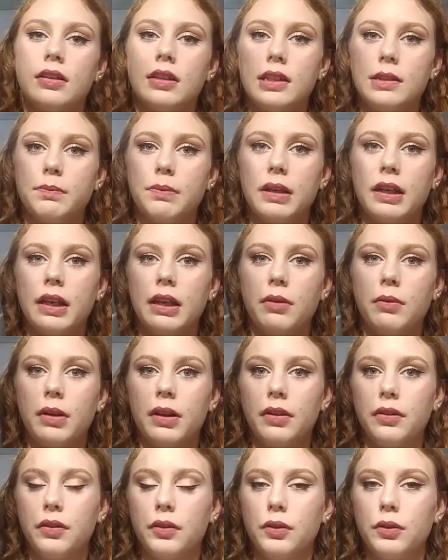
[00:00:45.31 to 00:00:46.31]
this bag
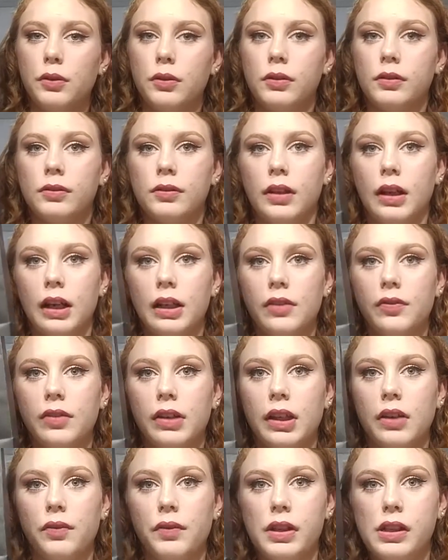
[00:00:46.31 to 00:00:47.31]
went through kind of
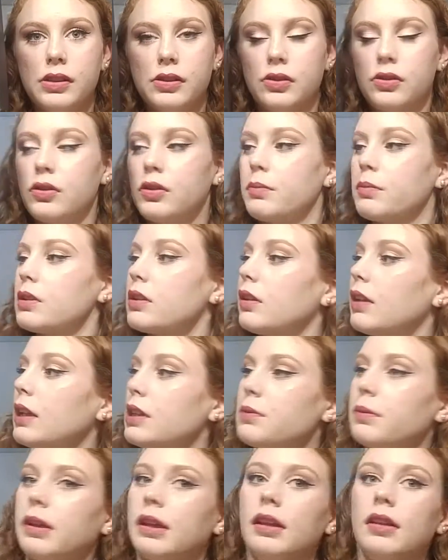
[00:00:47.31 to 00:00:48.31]
like a rainstorm, so
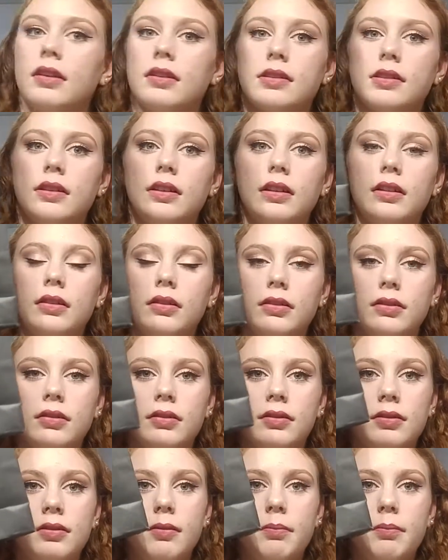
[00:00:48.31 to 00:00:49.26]
that's why it looks a little